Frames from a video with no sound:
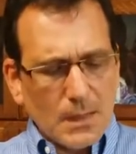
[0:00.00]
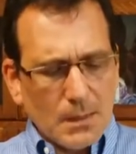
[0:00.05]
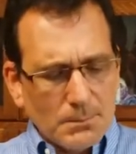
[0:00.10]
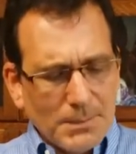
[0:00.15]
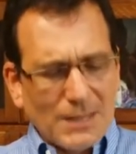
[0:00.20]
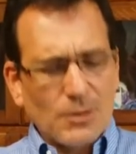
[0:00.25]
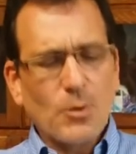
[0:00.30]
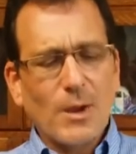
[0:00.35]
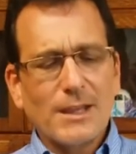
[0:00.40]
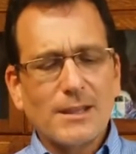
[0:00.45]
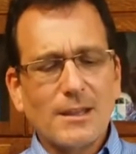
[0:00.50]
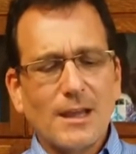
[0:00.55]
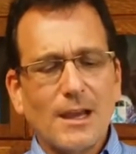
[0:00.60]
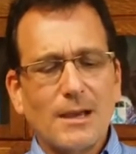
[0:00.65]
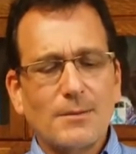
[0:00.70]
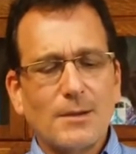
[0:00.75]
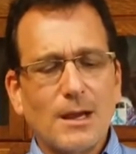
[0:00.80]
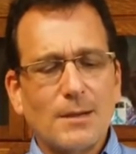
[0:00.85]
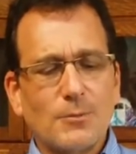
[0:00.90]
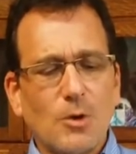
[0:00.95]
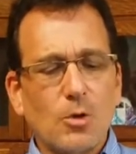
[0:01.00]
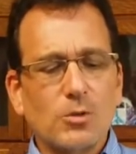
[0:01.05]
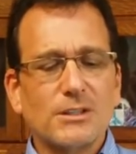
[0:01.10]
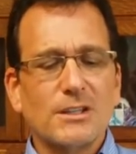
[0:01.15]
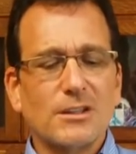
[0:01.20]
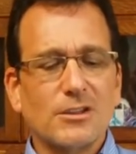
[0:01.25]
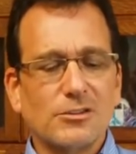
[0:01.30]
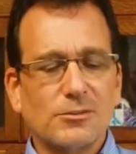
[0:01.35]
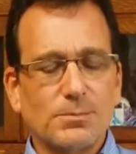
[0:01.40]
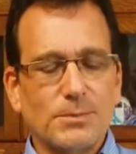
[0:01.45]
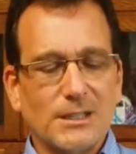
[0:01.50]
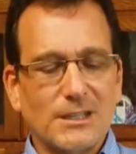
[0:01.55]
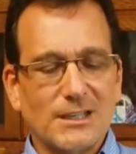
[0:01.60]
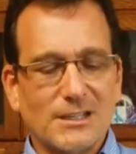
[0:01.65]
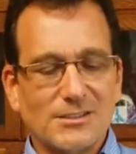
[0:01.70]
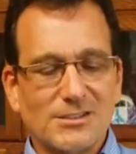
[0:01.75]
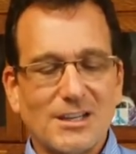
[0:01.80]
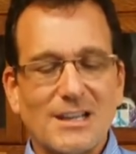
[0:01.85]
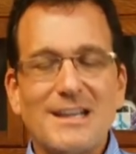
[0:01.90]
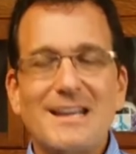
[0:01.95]
By the way, I'm holding this
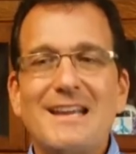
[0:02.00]
because